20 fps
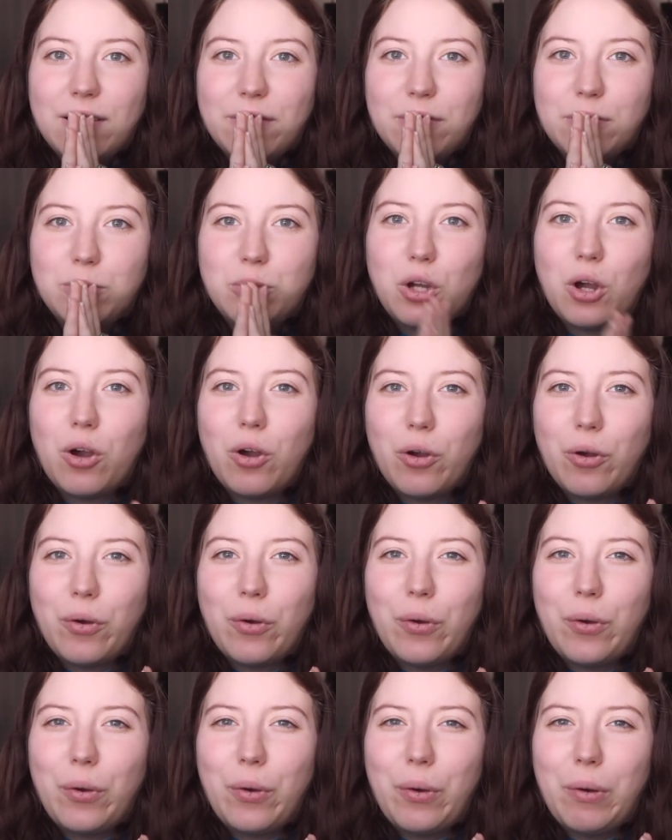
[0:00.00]
they're from
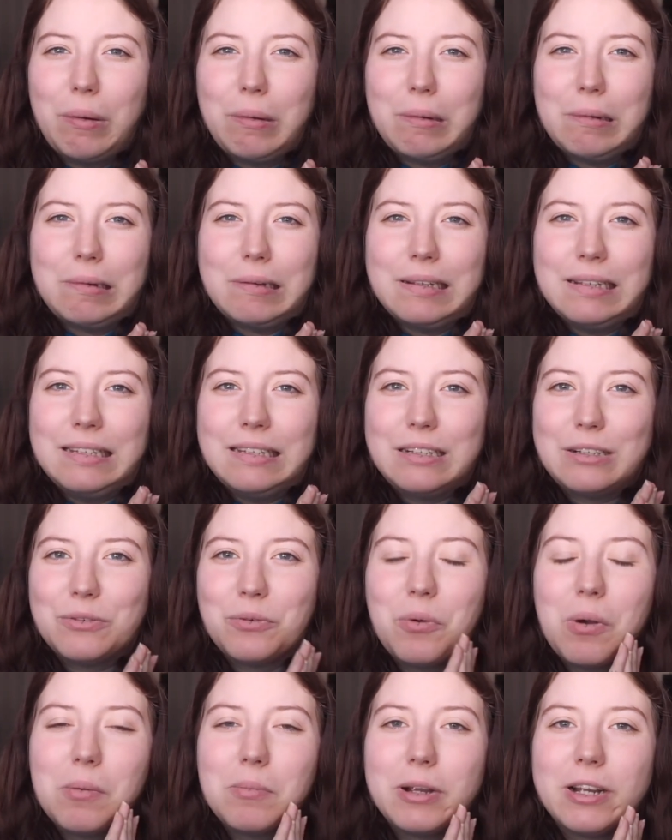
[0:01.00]
Target or
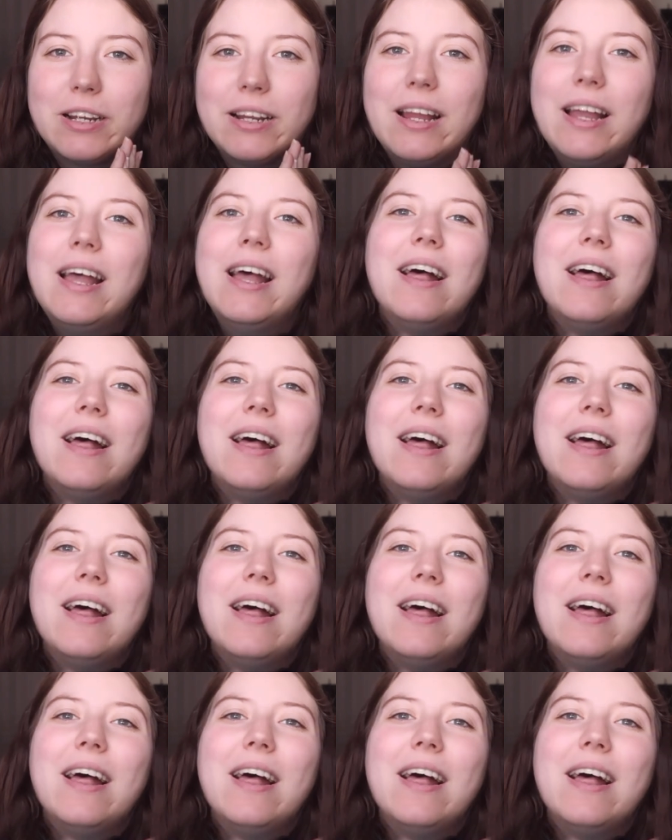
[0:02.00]
Walmart.